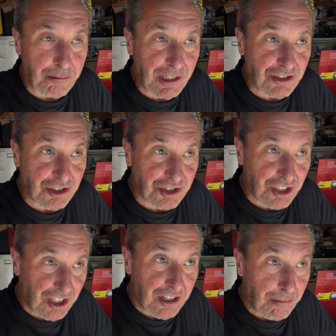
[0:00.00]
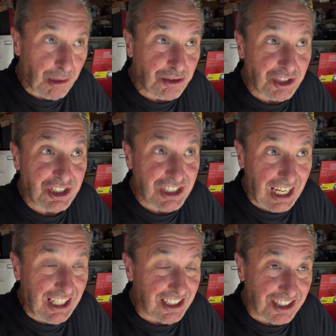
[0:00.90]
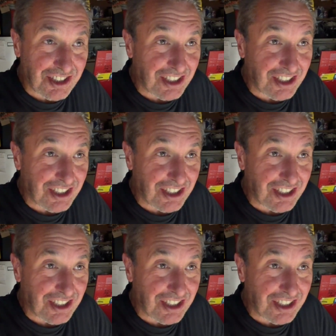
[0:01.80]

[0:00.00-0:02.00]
because there's mostly stainless.